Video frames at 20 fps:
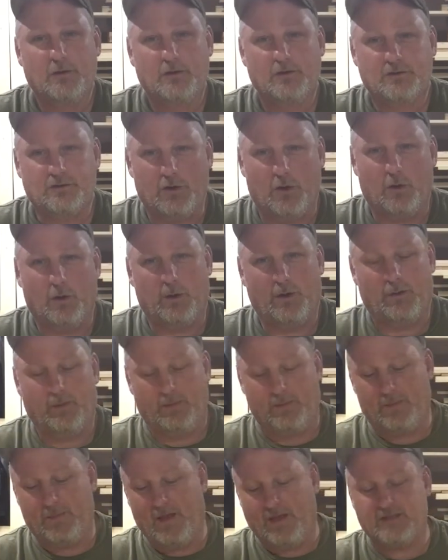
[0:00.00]
So
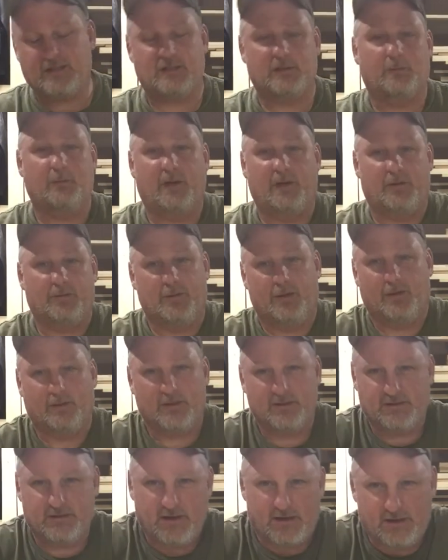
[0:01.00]
that's the big thing.
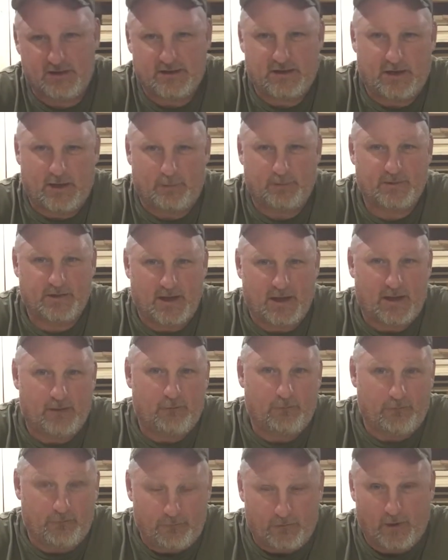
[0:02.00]
This thing is set up to
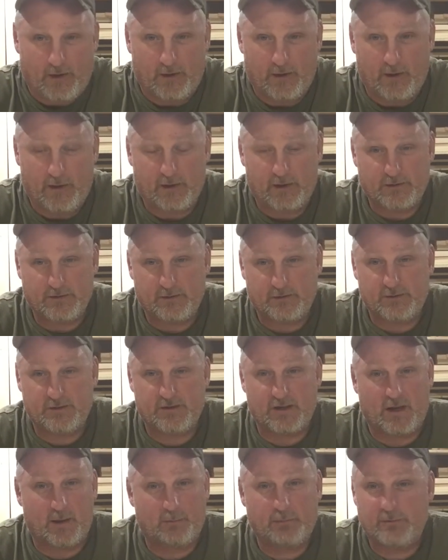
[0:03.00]
have fun, and it's
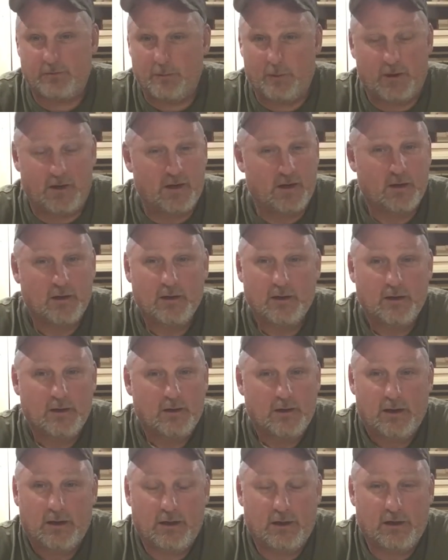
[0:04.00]
set up to be
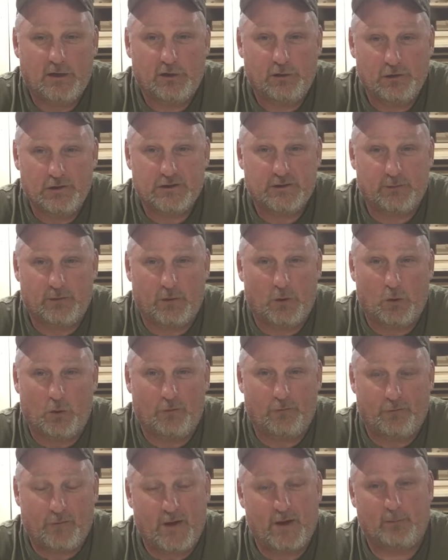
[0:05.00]
inclusive of the
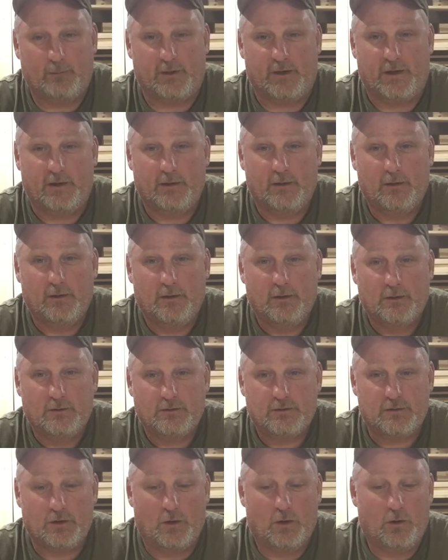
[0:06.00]
whole family.
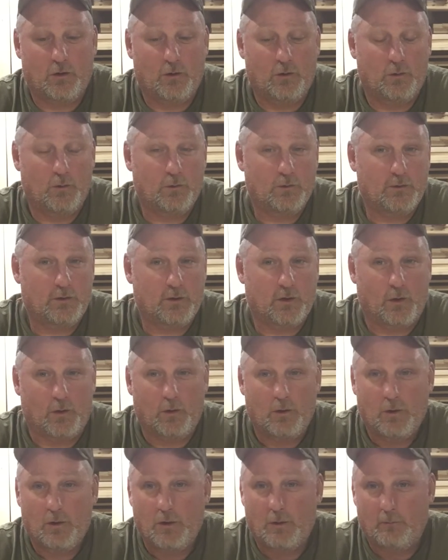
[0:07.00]
So,
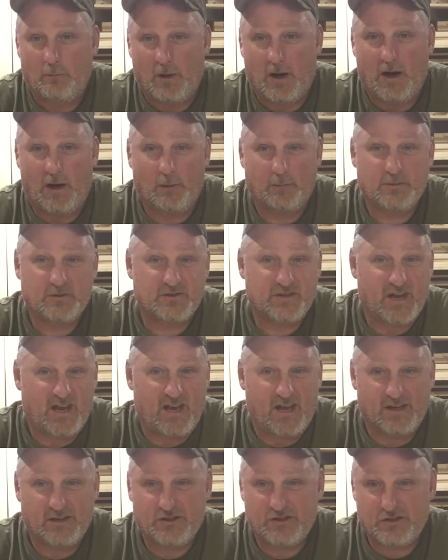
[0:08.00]
moms,
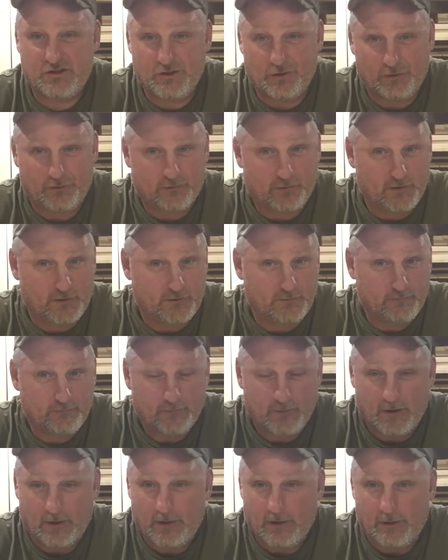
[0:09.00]
dads, children,
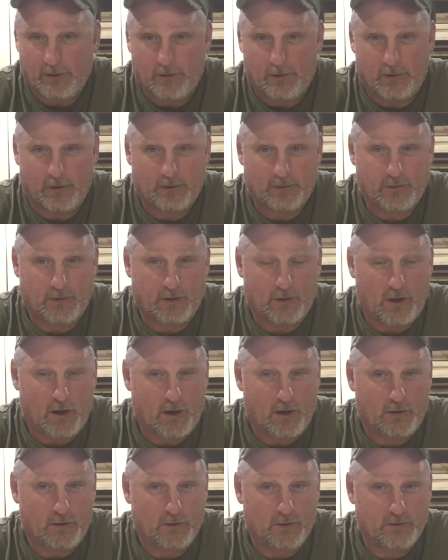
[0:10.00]

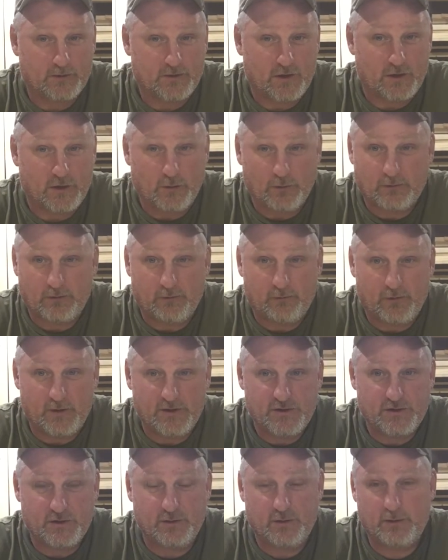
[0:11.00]
there's a youth
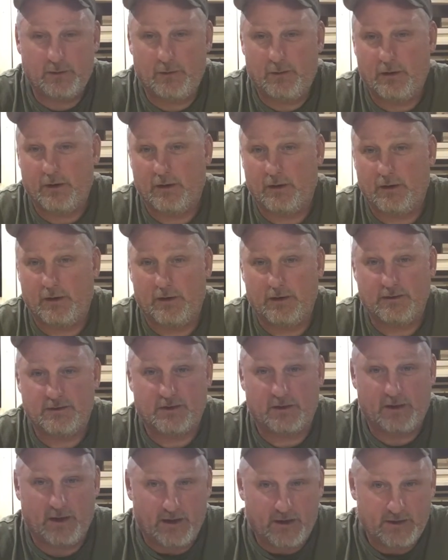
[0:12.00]
division, there is
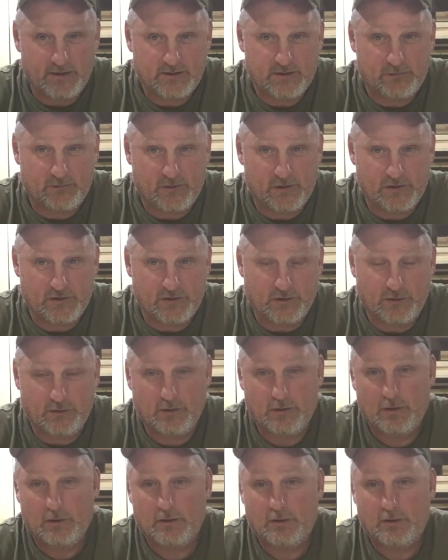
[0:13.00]
a ladies
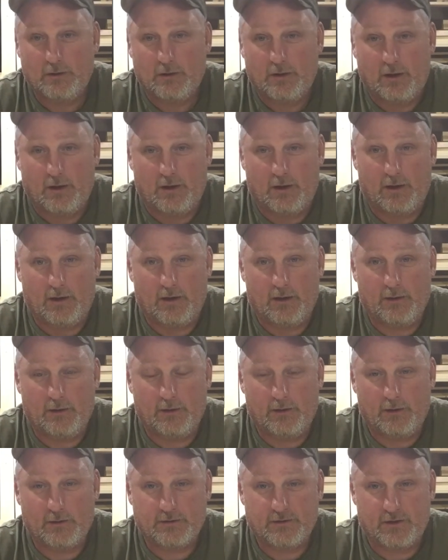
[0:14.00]
division,
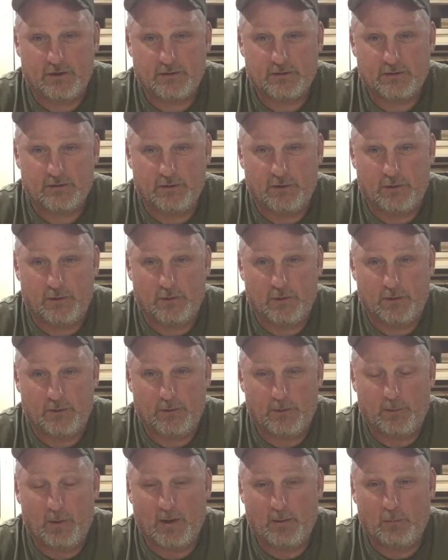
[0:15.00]
then there's
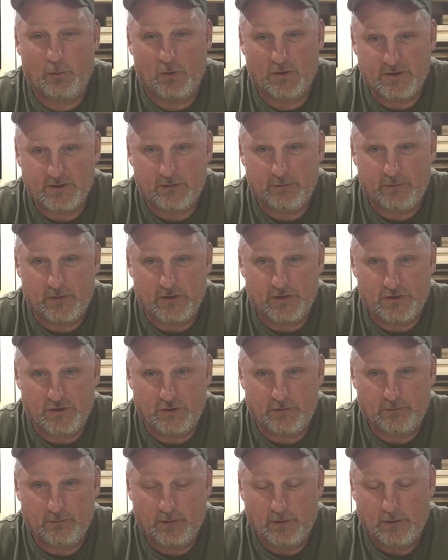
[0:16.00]
the big boys
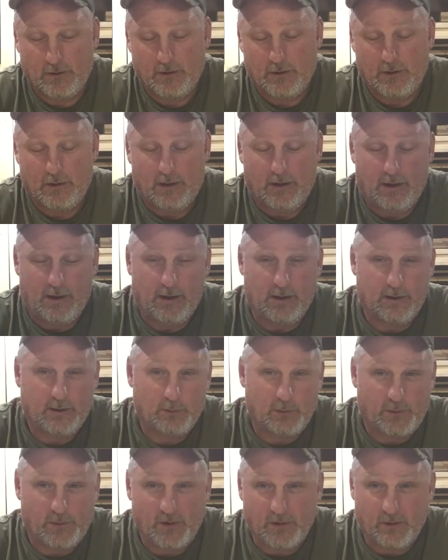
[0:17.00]
division, and
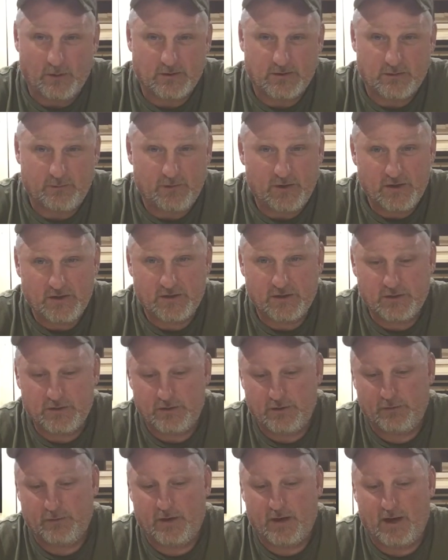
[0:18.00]
within those
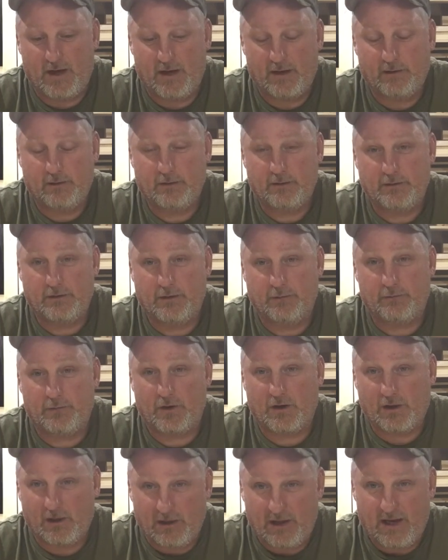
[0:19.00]
divisions you've got
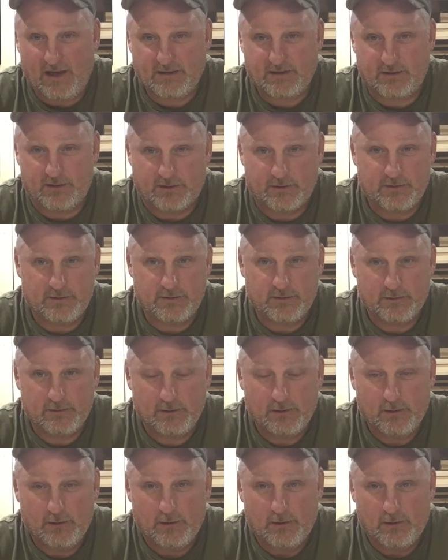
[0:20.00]
different classes,
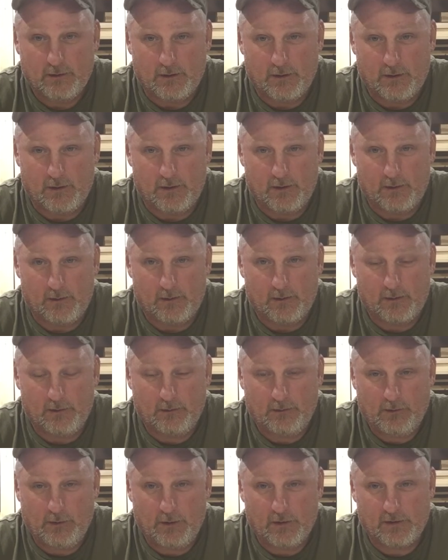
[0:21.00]

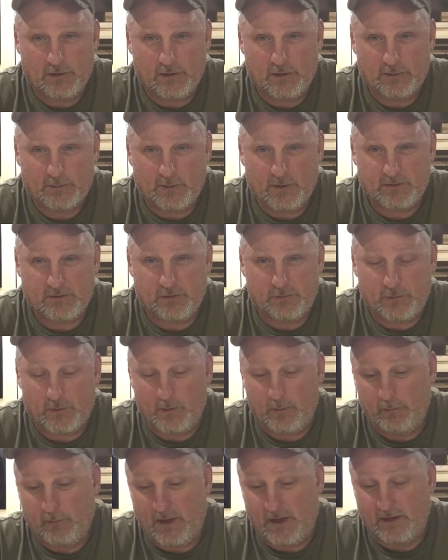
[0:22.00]
especially for
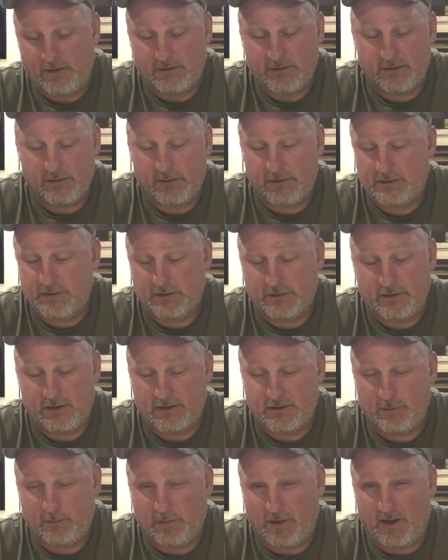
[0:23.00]
the men's. This
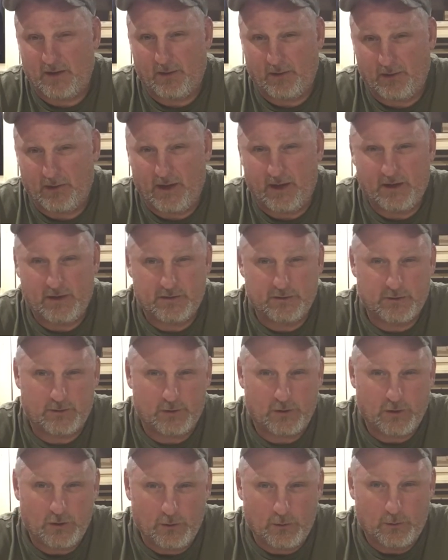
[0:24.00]
doesn't apply to the ladies or
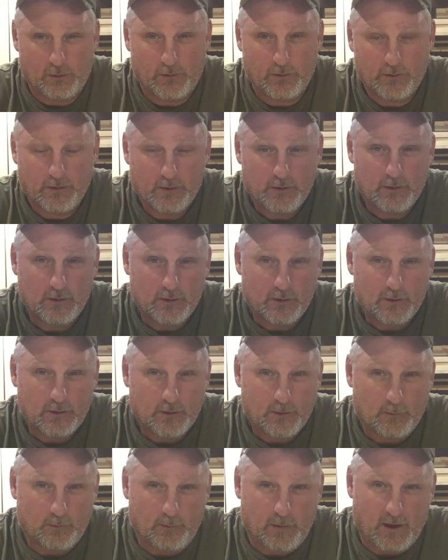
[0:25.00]
the youth,
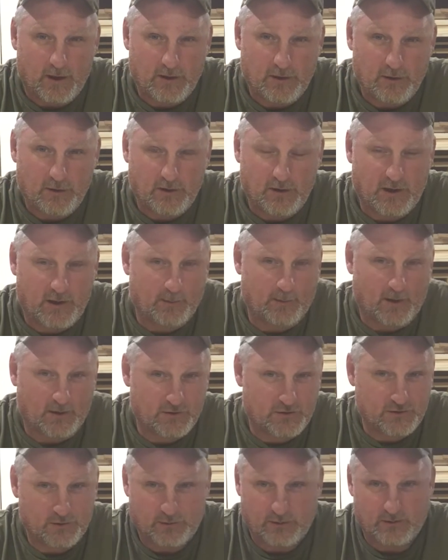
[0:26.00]
but you can come out
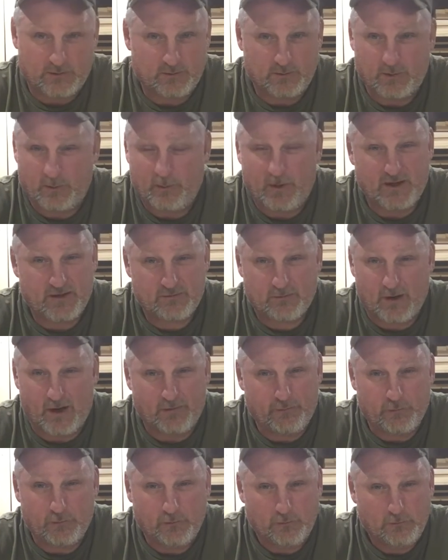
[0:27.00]
and shoot this with a base
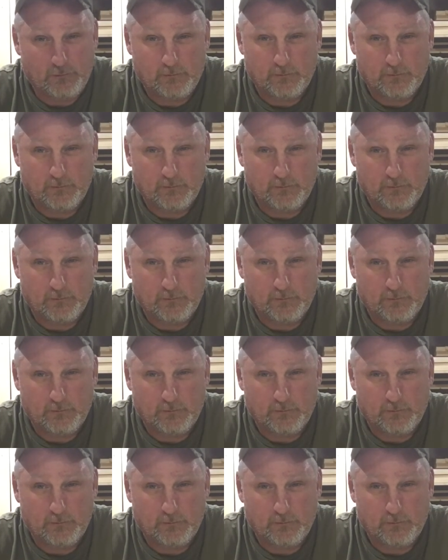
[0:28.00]
rifle,